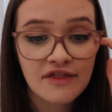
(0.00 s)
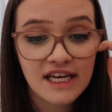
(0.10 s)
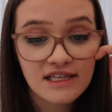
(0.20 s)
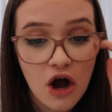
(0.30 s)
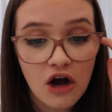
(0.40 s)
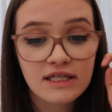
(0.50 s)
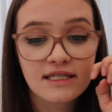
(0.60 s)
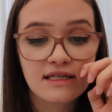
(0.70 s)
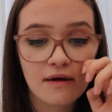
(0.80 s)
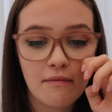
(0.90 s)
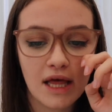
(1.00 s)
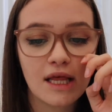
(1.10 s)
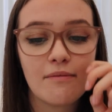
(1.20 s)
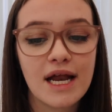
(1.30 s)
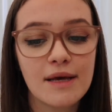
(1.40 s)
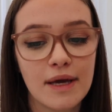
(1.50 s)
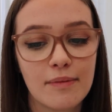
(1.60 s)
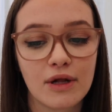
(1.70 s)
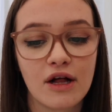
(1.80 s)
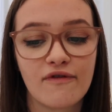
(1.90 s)
This cost meant that many
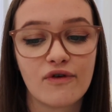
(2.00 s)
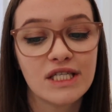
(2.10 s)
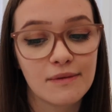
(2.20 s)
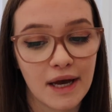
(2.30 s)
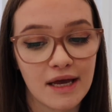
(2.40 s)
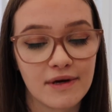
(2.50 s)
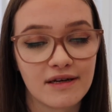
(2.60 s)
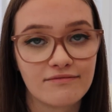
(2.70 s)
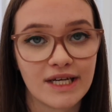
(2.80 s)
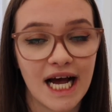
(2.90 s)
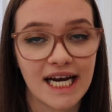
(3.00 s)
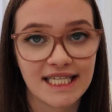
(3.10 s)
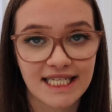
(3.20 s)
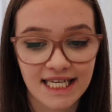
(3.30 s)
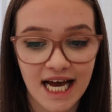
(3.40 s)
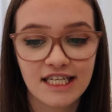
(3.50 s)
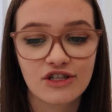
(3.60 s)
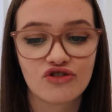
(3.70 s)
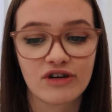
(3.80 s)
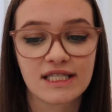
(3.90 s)
people avoided payment and
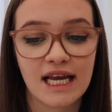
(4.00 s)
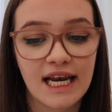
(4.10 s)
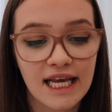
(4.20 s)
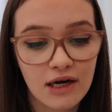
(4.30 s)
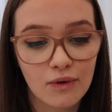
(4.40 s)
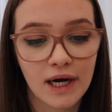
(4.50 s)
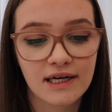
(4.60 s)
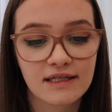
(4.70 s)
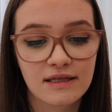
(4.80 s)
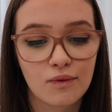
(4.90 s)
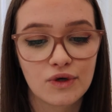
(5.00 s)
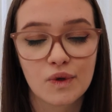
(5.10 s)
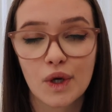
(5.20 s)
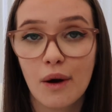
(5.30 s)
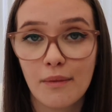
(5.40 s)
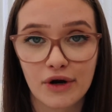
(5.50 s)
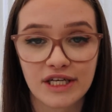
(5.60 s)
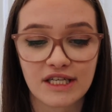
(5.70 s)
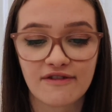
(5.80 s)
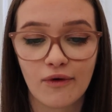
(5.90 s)
instead drilled illegal wells, which were not
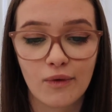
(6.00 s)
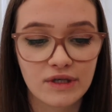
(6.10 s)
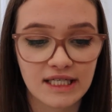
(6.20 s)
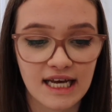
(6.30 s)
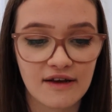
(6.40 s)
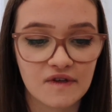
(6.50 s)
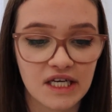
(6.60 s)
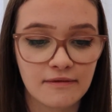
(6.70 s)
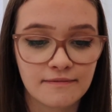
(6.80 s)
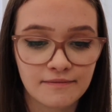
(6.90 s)
monitored for water safety.